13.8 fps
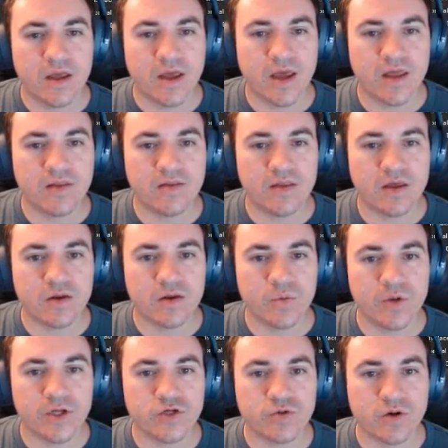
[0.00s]
and then
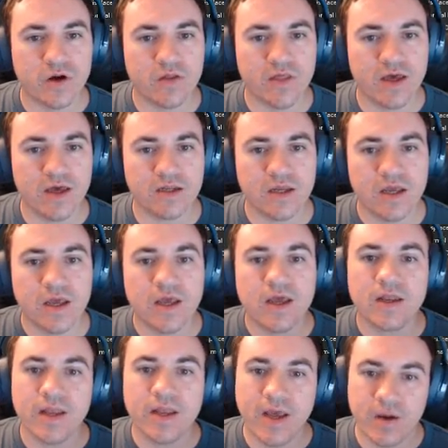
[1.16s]
redraw that,
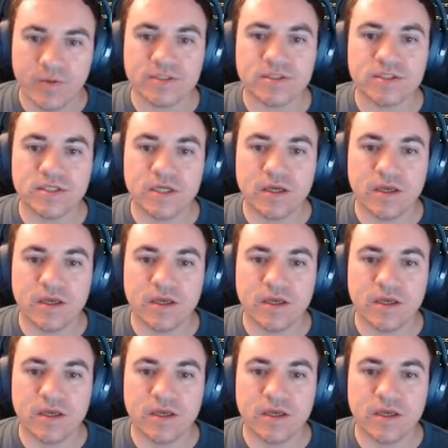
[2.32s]
now it's